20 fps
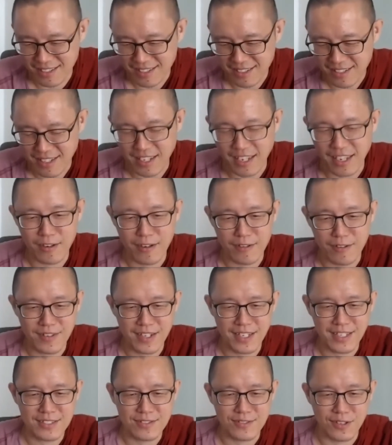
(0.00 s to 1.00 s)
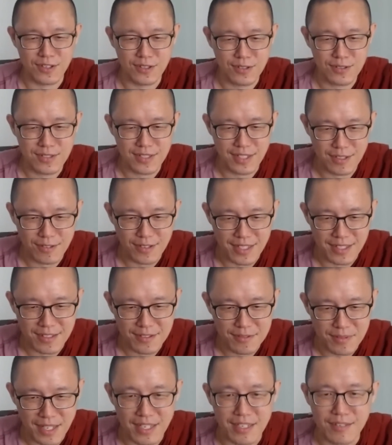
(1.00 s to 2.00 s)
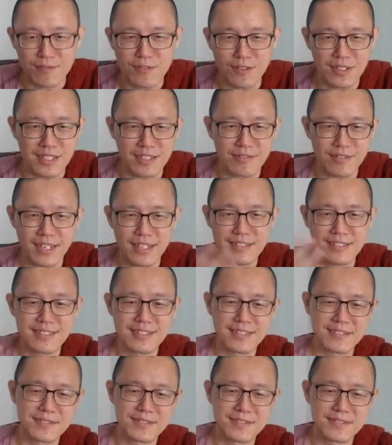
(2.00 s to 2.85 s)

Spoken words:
clarifies for you, Xing Hui, and for the rest.